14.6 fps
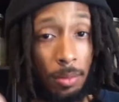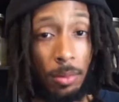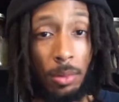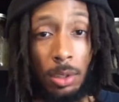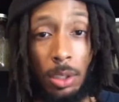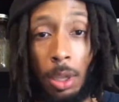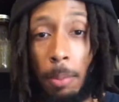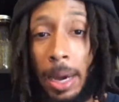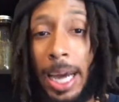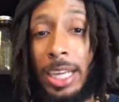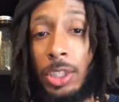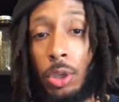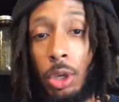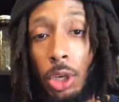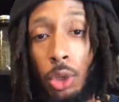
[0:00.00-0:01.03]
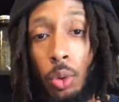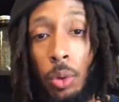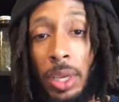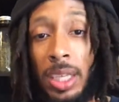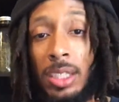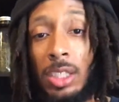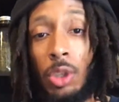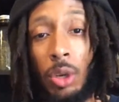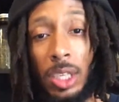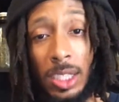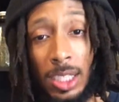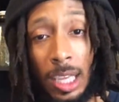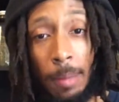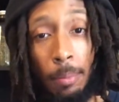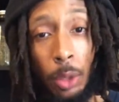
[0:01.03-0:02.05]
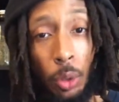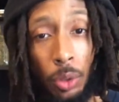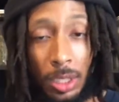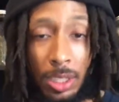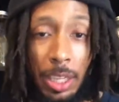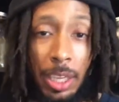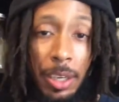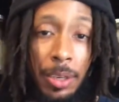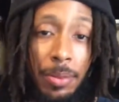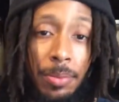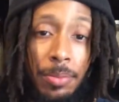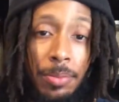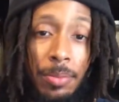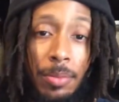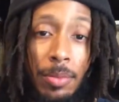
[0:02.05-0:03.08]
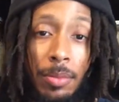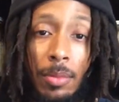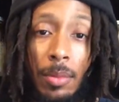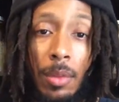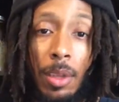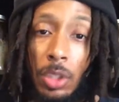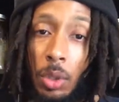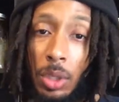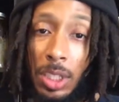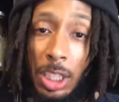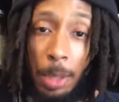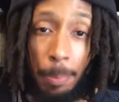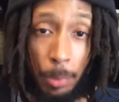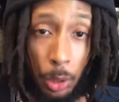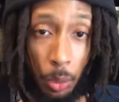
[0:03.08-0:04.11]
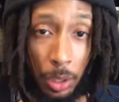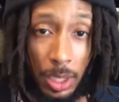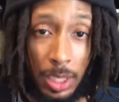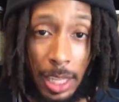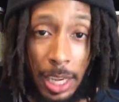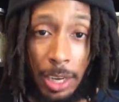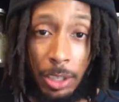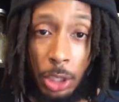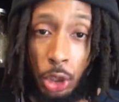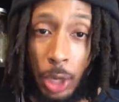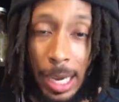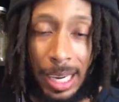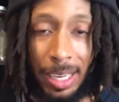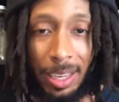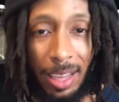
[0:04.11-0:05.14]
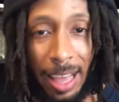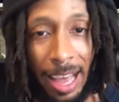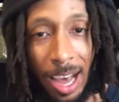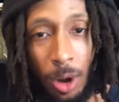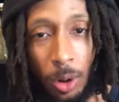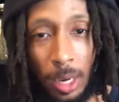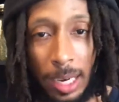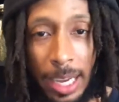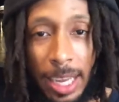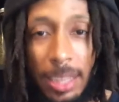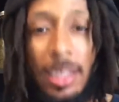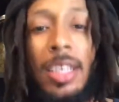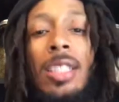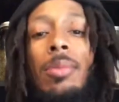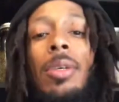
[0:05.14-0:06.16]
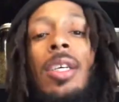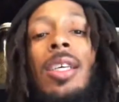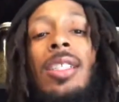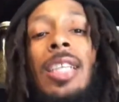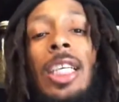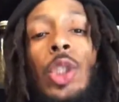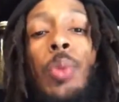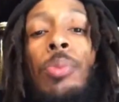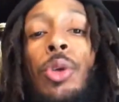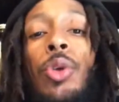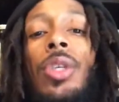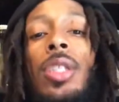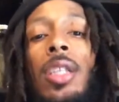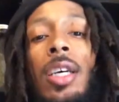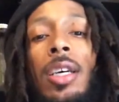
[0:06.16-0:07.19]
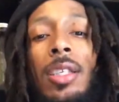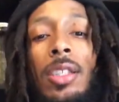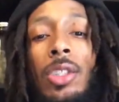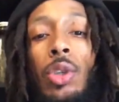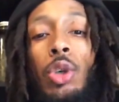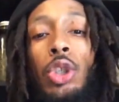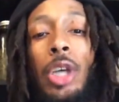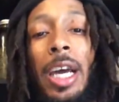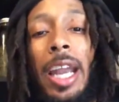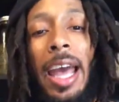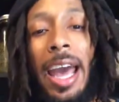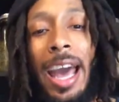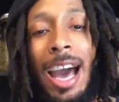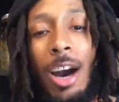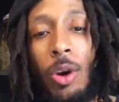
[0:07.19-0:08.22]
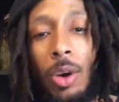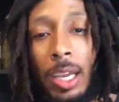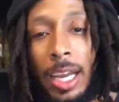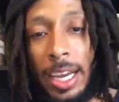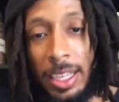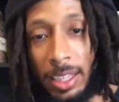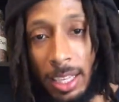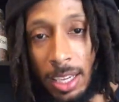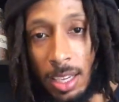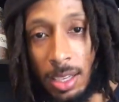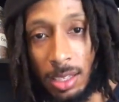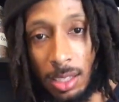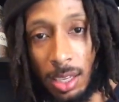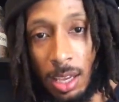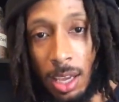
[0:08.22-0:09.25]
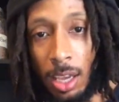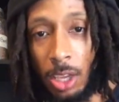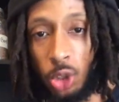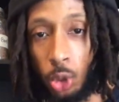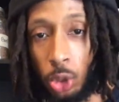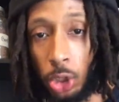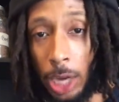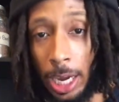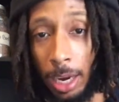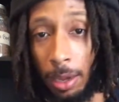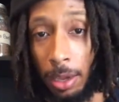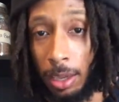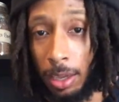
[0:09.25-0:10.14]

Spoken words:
the body's going to do is it's going to send mucus there. It's going to send mucus there to try to alkaline things, because that's what mucus does. It's going to try to alkaline things. It's going to try to